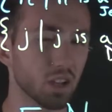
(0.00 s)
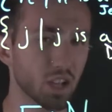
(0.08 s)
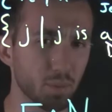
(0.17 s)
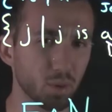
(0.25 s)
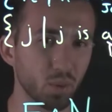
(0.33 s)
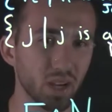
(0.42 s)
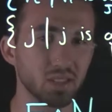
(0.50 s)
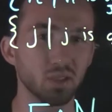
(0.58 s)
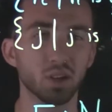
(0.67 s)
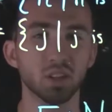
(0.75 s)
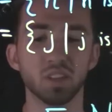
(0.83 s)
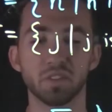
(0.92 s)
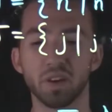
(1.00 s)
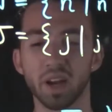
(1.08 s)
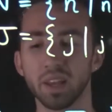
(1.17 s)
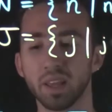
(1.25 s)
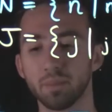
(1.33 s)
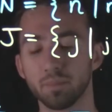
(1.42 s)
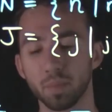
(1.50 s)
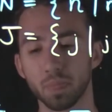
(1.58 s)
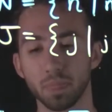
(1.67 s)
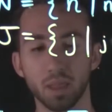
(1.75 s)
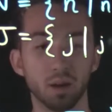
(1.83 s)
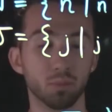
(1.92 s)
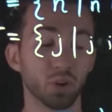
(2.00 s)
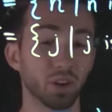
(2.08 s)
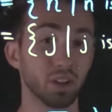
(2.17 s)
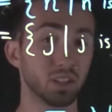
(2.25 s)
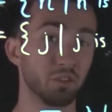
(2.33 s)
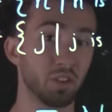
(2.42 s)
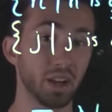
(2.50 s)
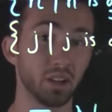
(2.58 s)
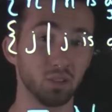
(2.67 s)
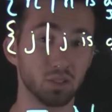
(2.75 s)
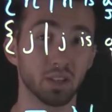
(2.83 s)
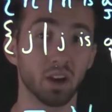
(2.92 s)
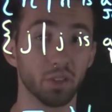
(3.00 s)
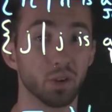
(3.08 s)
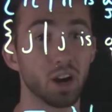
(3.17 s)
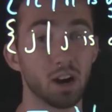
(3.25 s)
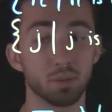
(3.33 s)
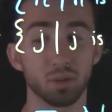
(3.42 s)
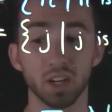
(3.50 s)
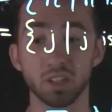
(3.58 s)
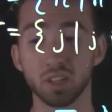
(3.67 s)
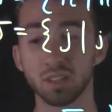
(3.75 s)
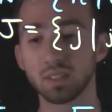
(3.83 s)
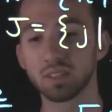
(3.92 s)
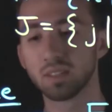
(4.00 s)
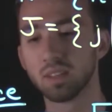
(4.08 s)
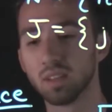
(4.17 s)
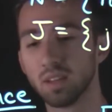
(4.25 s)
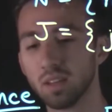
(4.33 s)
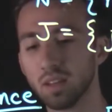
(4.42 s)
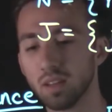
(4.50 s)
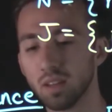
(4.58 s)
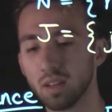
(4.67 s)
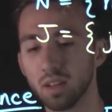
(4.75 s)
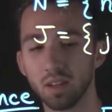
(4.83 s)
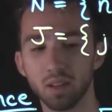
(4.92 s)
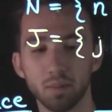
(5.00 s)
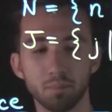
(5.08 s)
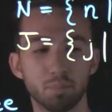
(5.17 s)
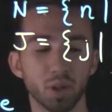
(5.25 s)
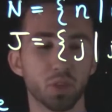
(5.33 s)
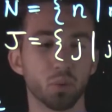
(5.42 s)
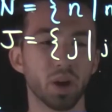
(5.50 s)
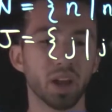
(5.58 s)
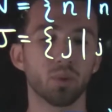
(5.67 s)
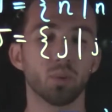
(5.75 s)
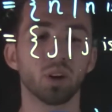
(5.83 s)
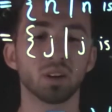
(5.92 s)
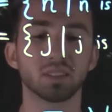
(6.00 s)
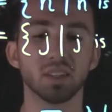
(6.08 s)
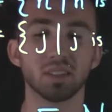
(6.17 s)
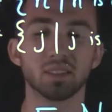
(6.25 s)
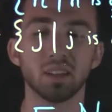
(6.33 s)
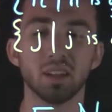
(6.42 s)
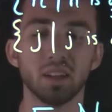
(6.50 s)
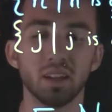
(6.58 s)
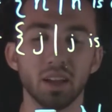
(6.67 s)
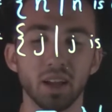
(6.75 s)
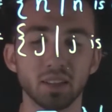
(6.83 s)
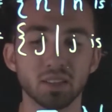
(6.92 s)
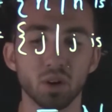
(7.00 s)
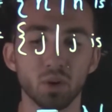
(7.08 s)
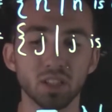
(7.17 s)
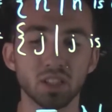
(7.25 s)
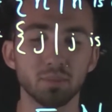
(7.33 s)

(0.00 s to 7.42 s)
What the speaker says: couple ways you could define it. We're going to define it using other operations, but the way it works is it's going to